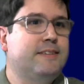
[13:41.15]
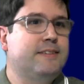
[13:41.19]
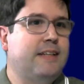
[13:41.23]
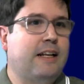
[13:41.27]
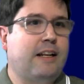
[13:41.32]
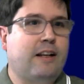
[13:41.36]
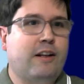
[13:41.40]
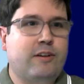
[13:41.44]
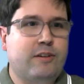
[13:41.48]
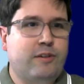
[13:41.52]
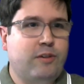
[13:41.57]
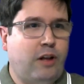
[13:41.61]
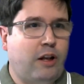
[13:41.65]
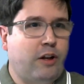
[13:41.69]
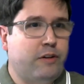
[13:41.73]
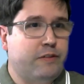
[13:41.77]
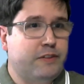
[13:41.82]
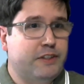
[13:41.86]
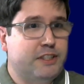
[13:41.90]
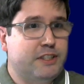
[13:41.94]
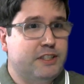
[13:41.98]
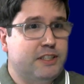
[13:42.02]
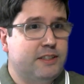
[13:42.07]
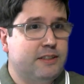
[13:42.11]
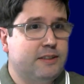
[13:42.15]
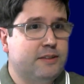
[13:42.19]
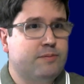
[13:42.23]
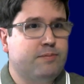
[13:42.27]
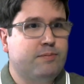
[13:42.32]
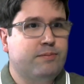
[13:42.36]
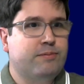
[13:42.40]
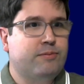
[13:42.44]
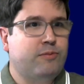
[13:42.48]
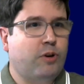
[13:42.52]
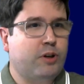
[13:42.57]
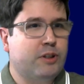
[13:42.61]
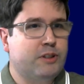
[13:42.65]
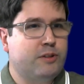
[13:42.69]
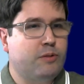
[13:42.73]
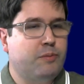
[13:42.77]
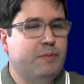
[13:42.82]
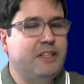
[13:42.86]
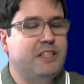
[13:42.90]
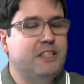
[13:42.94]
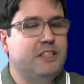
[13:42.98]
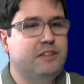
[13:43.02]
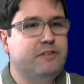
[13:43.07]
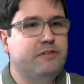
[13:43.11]
a lot of the systems talking so
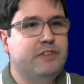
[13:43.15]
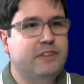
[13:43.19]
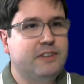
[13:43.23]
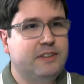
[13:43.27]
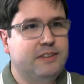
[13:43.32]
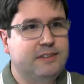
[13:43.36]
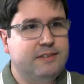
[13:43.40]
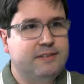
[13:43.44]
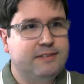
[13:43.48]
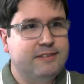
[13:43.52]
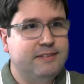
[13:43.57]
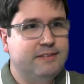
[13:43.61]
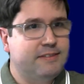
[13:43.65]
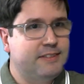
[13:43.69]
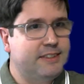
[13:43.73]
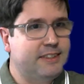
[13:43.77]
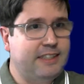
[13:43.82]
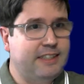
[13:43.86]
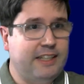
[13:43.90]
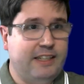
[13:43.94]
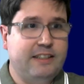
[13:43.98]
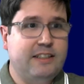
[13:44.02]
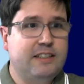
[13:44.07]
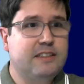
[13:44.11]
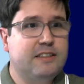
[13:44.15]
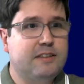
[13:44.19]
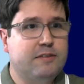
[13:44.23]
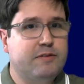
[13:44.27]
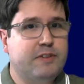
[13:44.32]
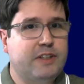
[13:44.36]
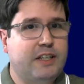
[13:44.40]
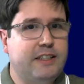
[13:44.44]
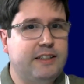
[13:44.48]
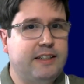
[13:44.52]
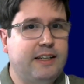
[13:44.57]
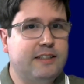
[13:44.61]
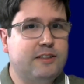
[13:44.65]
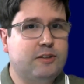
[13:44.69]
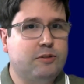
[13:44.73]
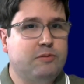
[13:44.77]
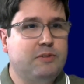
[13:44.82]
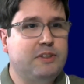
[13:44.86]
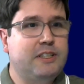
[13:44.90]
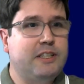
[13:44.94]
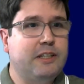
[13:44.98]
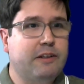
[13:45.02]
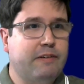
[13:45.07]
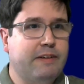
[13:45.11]
many different standards and things like that. So
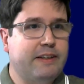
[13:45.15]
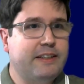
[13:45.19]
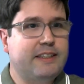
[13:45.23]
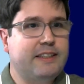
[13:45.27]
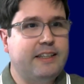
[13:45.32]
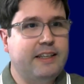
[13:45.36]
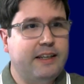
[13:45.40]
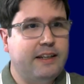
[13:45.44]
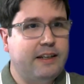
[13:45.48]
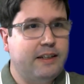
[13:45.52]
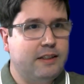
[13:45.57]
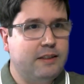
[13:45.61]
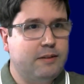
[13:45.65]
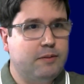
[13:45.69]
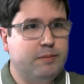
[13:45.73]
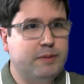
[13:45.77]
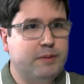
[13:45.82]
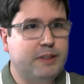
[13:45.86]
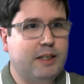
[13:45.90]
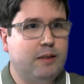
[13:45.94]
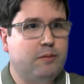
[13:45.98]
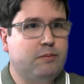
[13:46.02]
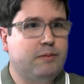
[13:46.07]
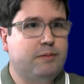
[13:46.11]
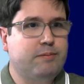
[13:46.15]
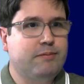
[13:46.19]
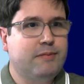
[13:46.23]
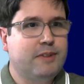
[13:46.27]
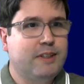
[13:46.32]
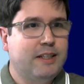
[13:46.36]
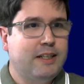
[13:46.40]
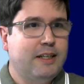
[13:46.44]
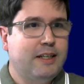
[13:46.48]
integrate data become